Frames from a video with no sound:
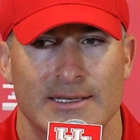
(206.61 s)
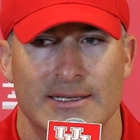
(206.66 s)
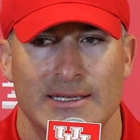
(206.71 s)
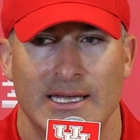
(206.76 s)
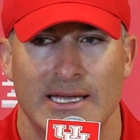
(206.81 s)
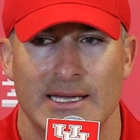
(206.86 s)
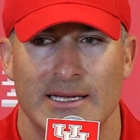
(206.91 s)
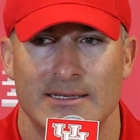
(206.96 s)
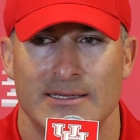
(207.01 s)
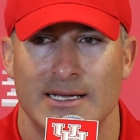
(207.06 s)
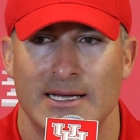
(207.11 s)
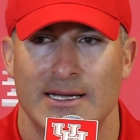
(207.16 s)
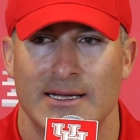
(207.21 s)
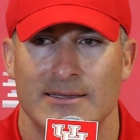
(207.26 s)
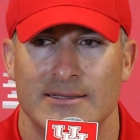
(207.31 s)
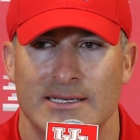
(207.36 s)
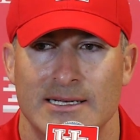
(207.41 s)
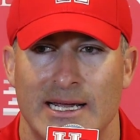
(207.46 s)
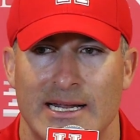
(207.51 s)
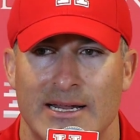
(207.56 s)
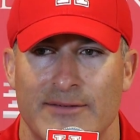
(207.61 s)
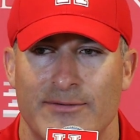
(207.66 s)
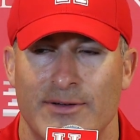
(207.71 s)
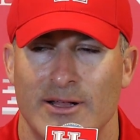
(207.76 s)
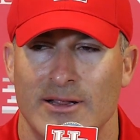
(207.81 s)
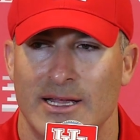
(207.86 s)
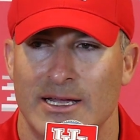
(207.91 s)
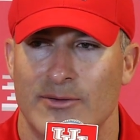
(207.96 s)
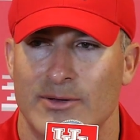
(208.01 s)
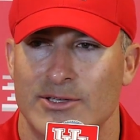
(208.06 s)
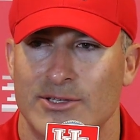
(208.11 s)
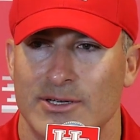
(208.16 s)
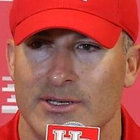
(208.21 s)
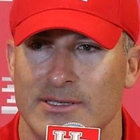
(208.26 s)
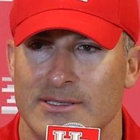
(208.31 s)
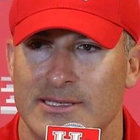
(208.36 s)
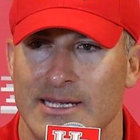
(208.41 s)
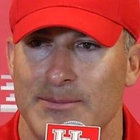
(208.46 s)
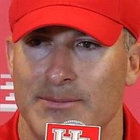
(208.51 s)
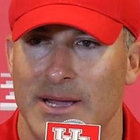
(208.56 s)
And uh, tonight I felt like we took
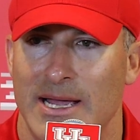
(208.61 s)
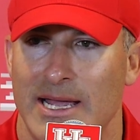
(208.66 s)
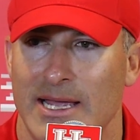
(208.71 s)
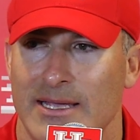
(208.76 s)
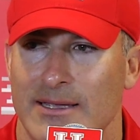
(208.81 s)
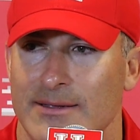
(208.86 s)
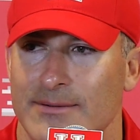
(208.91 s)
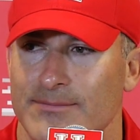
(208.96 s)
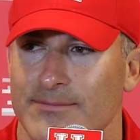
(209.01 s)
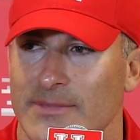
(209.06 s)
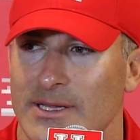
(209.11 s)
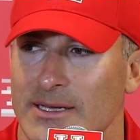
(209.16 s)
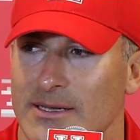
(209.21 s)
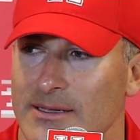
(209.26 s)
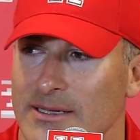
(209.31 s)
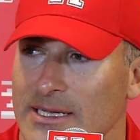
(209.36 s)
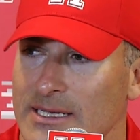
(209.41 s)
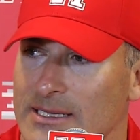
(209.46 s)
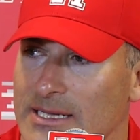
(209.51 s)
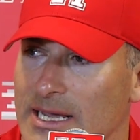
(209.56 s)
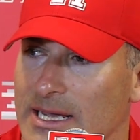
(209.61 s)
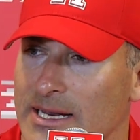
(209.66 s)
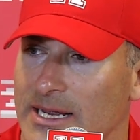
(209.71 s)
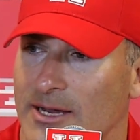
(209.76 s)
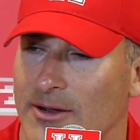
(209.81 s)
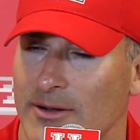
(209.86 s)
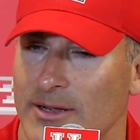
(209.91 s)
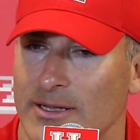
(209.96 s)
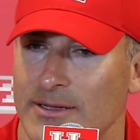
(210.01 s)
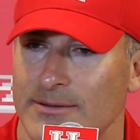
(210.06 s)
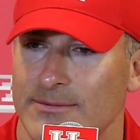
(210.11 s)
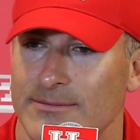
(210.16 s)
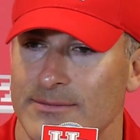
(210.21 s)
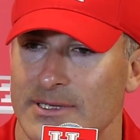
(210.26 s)
a step back uh, in that area.